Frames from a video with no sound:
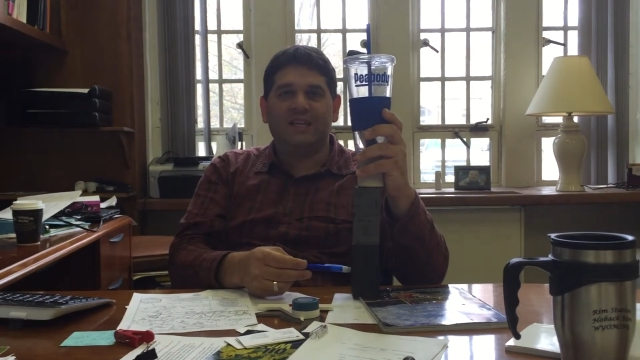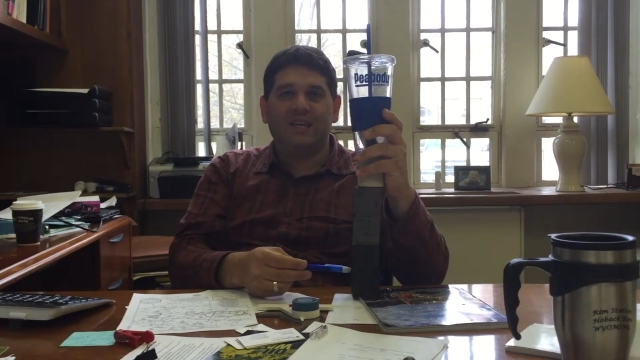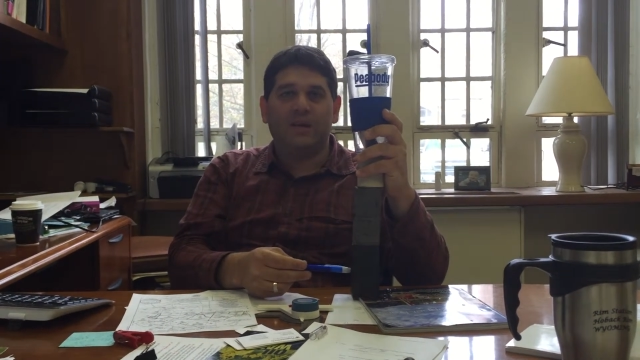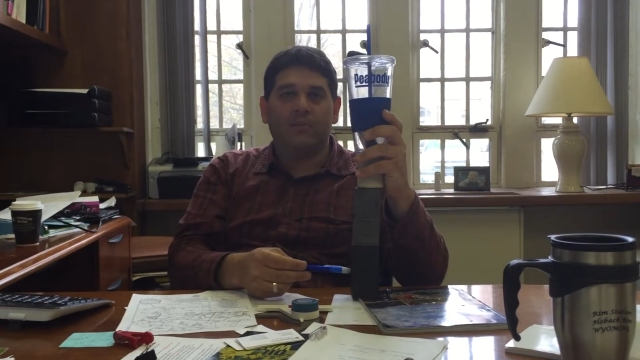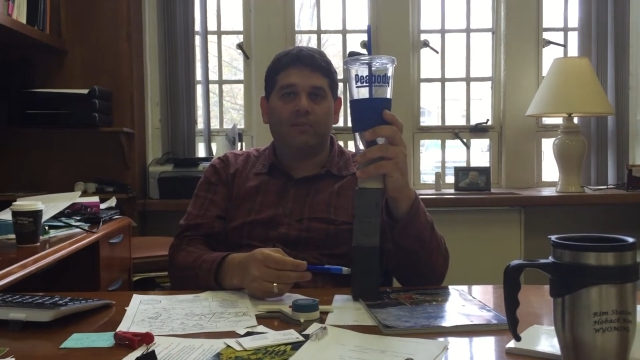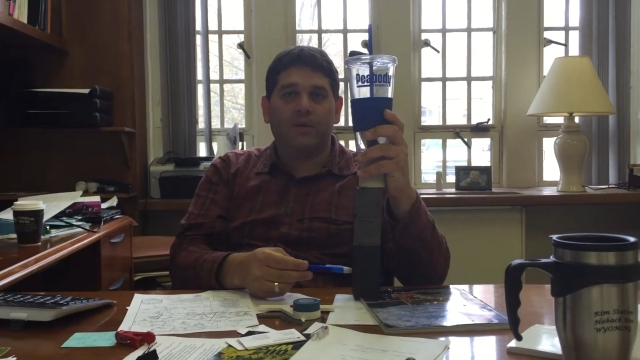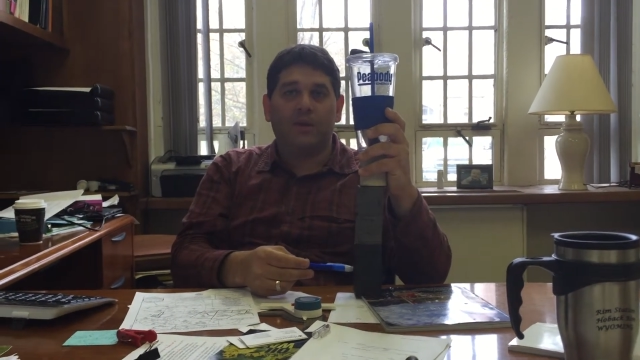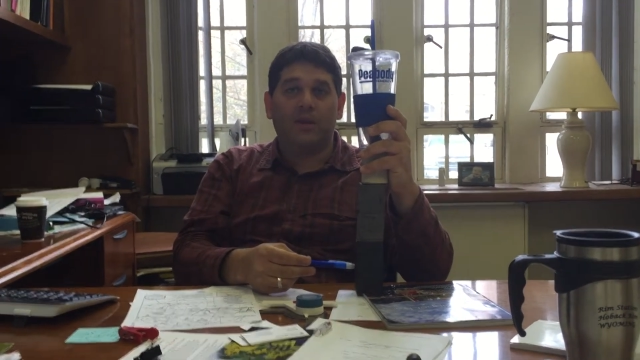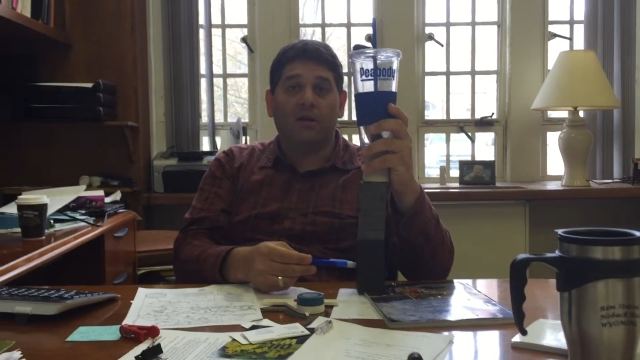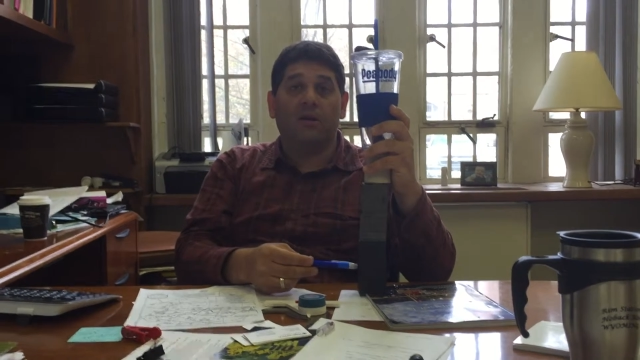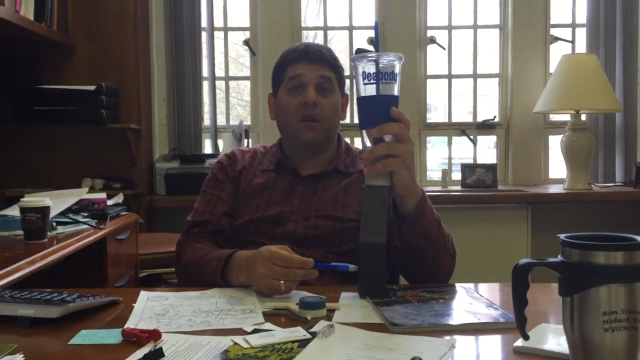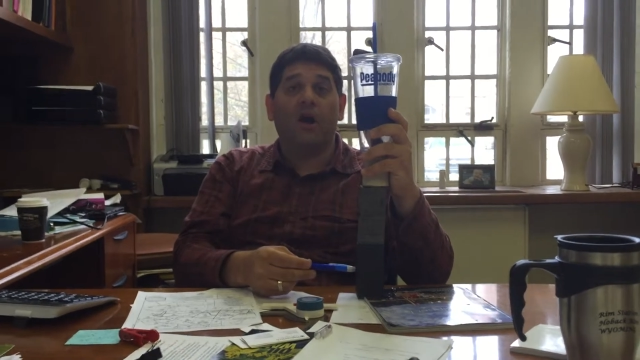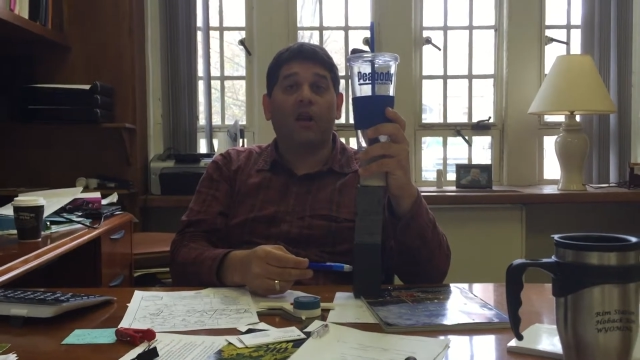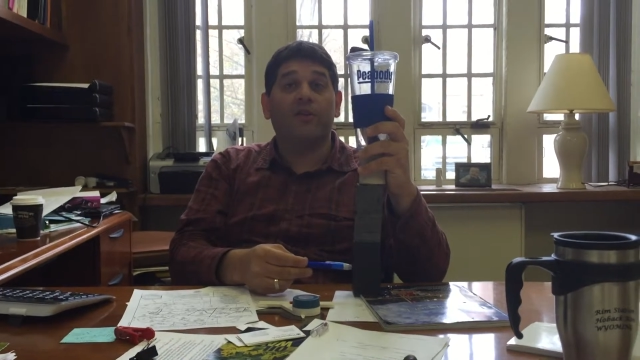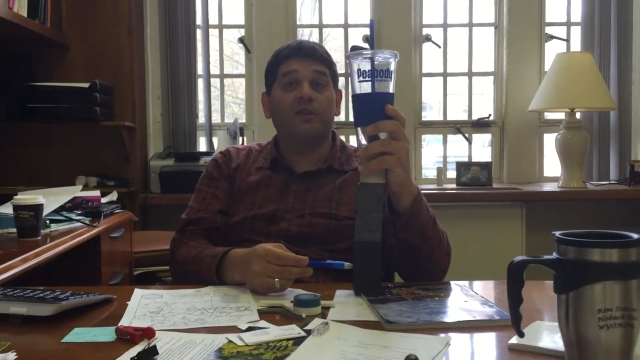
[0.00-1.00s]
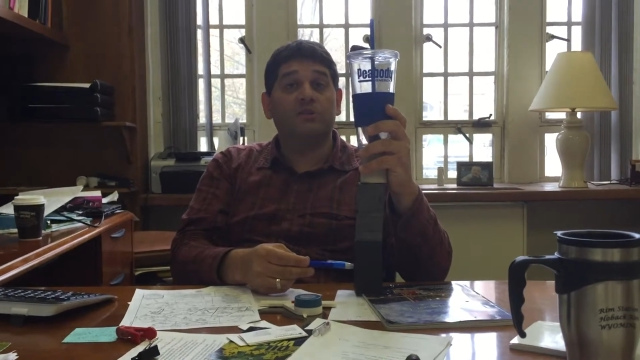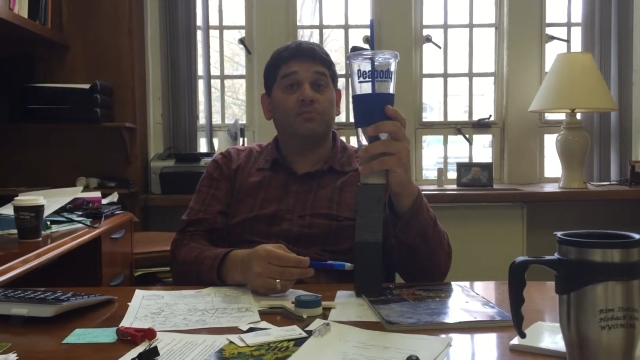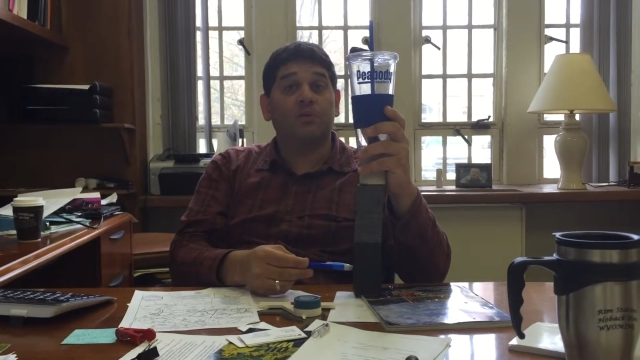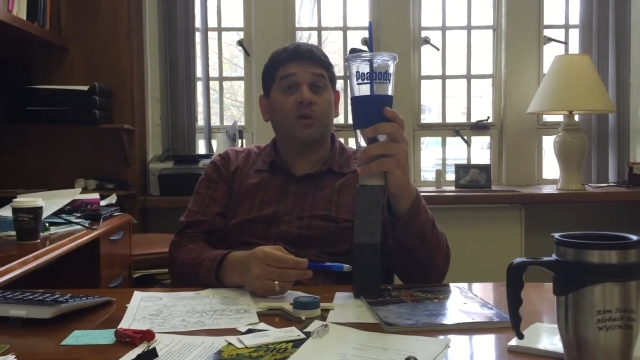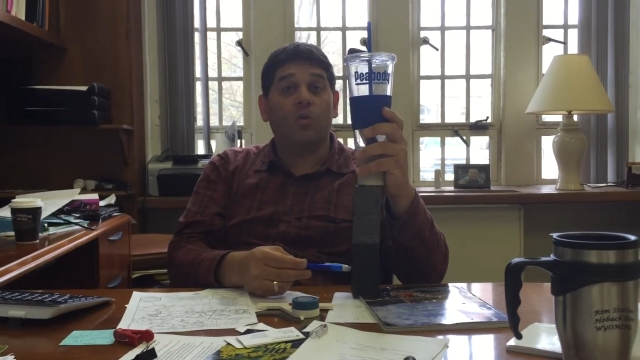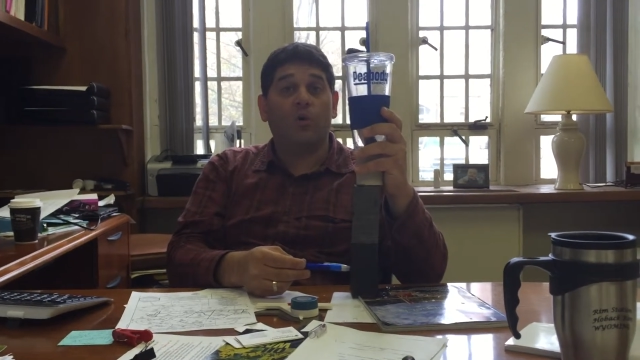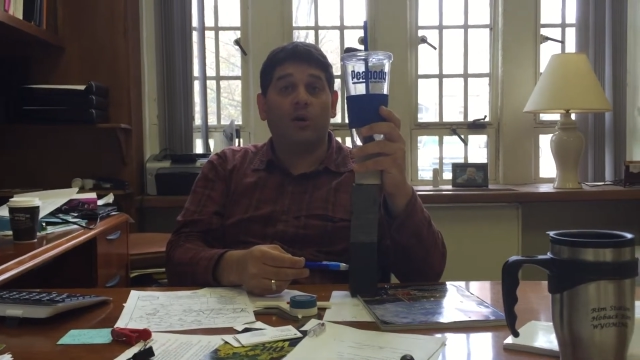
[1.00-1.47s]
deep in a lot of these
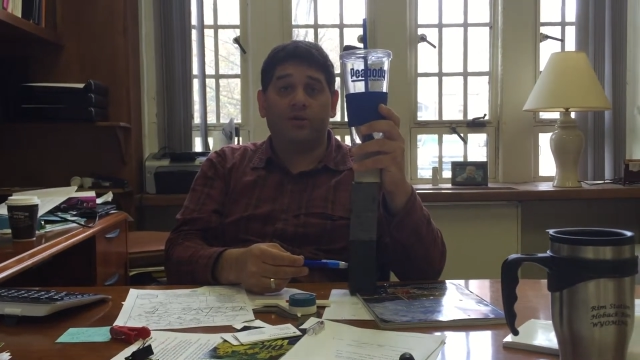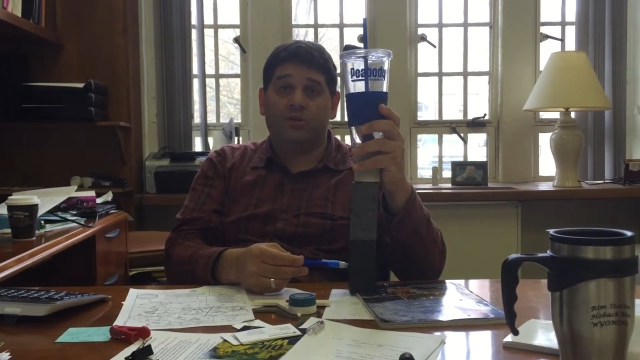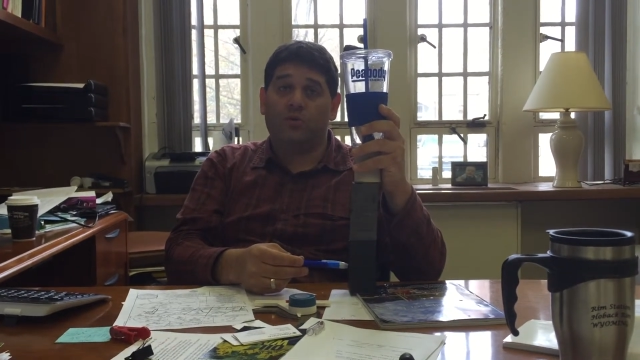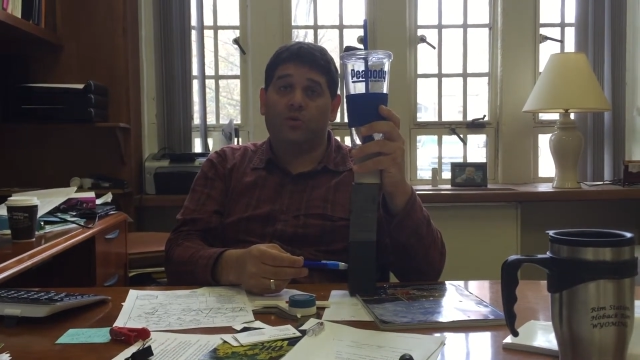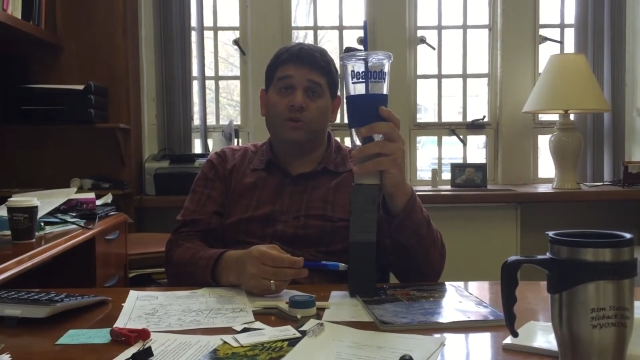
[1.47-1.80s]
big wells,